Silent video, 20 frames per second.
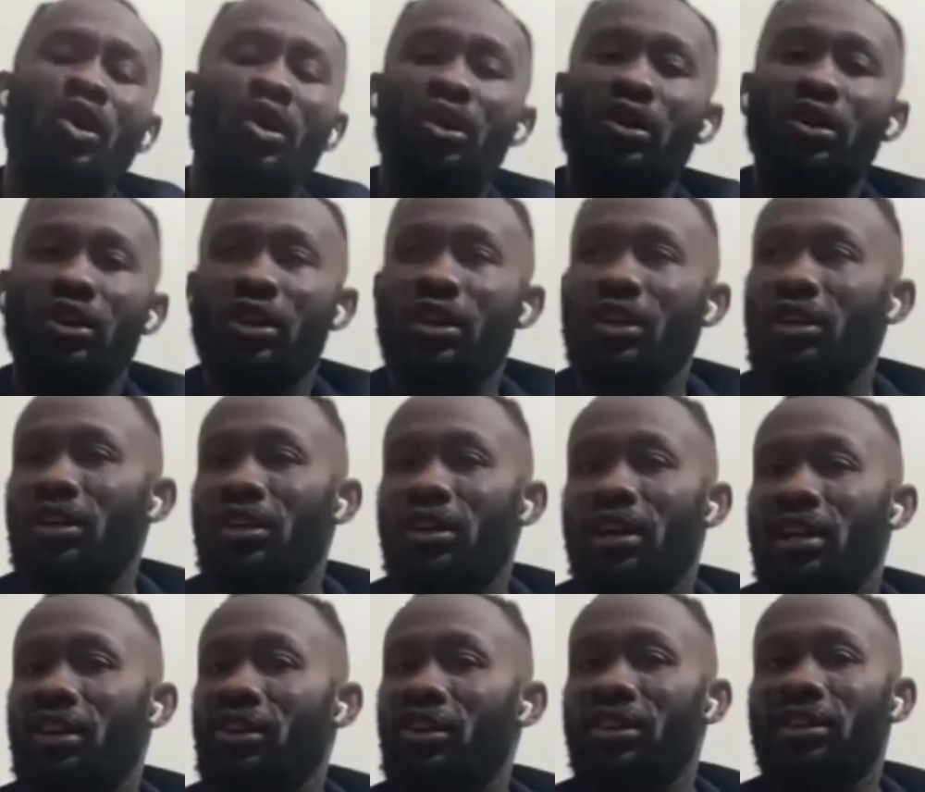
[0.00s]
talk.
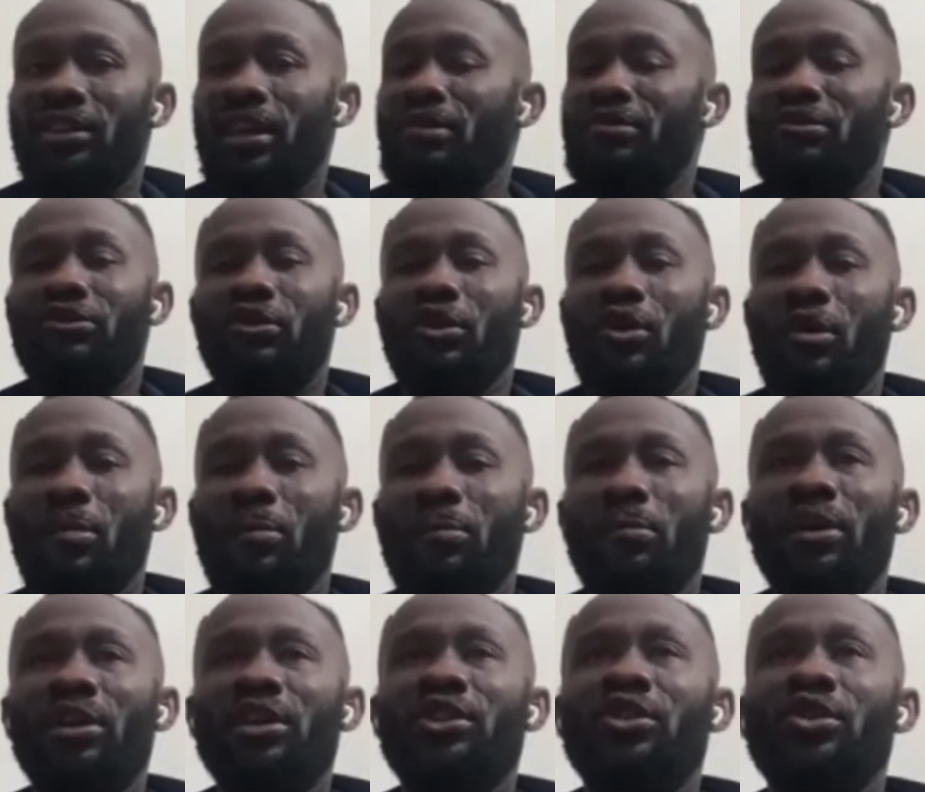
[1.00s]
And not time for
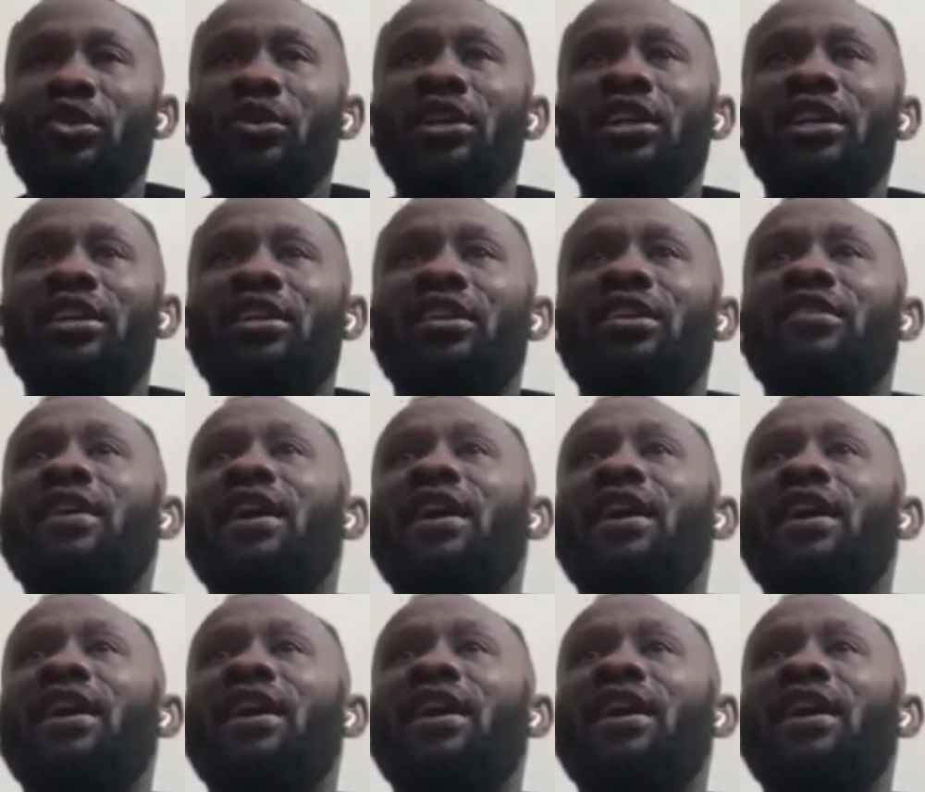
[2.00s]
money. So he did